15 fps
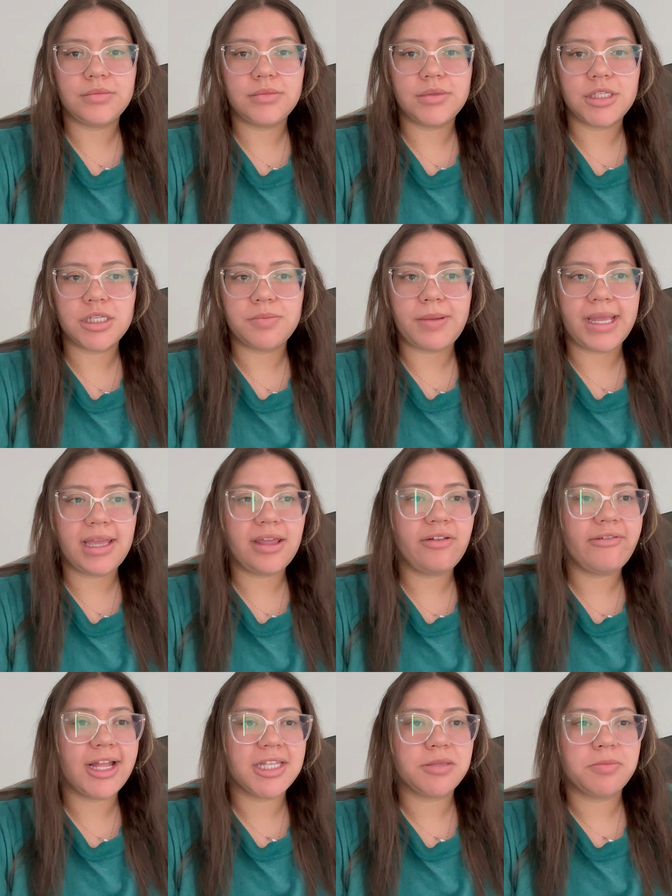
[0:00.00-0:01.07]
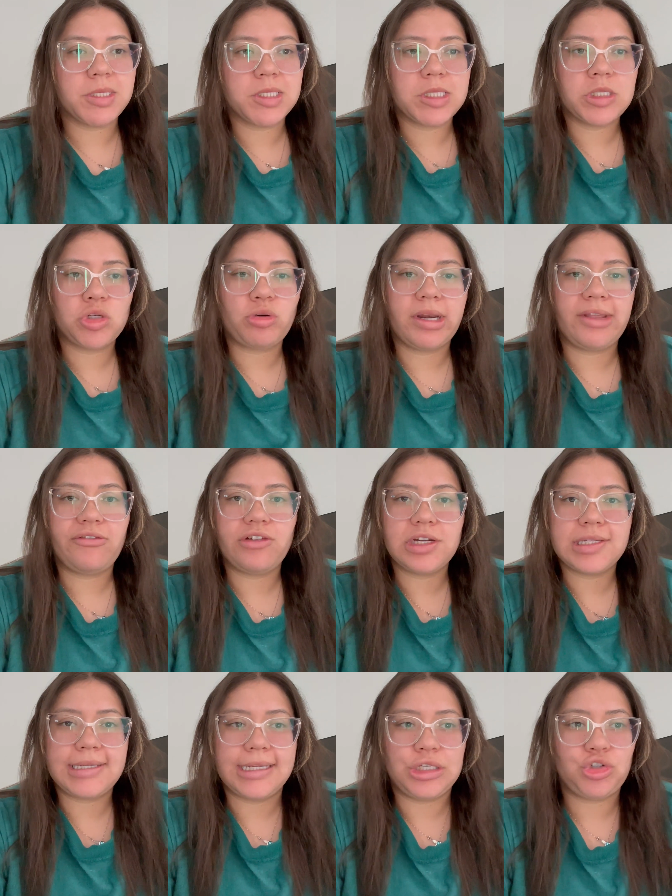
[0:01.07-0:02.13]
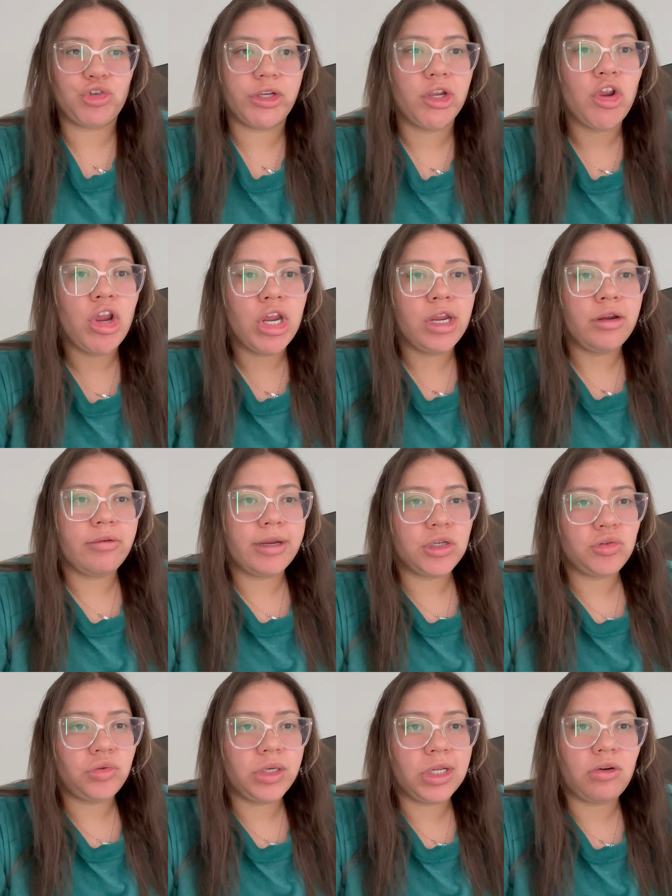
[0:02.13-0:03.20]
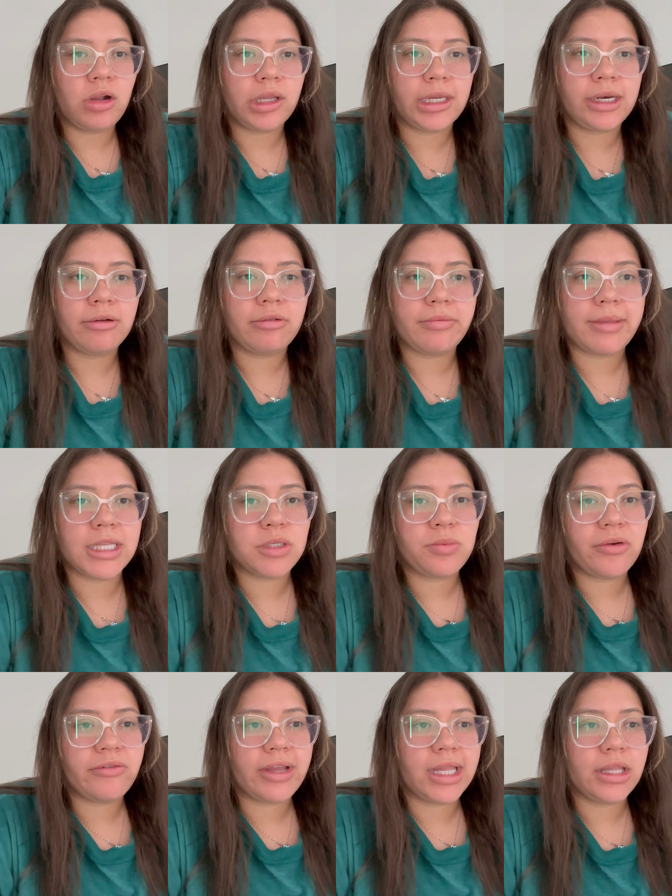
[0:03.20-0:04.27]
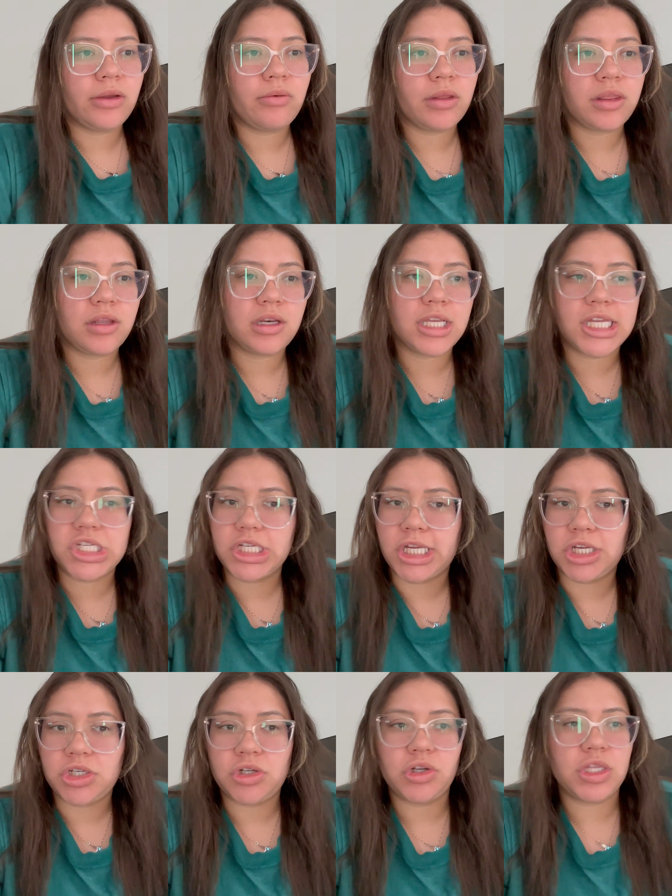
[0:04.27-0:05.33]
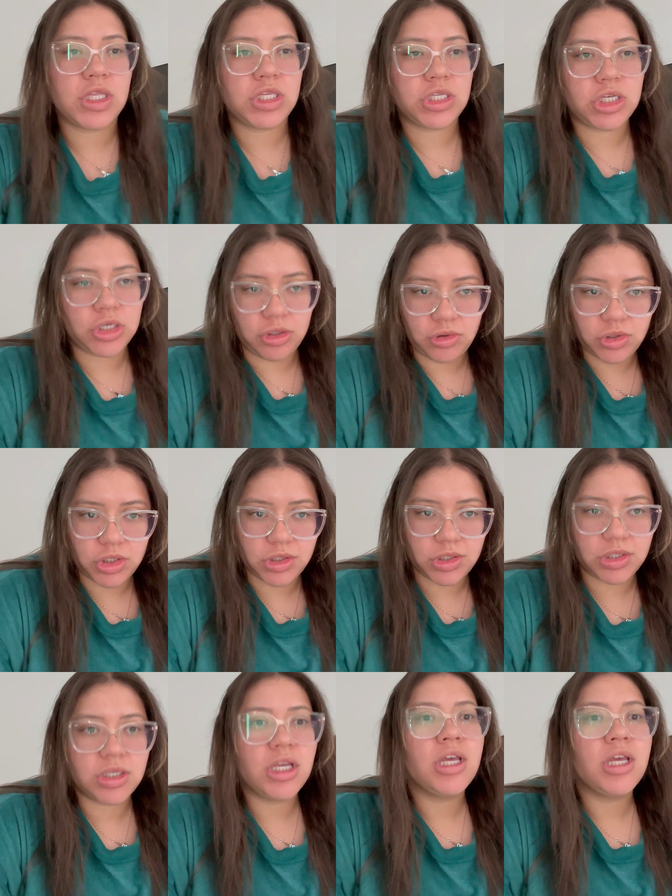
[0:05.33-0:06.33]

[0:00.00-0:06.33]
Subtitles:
Despite advancements in the 21st century, racial inequality remains prevalent within educational institutions.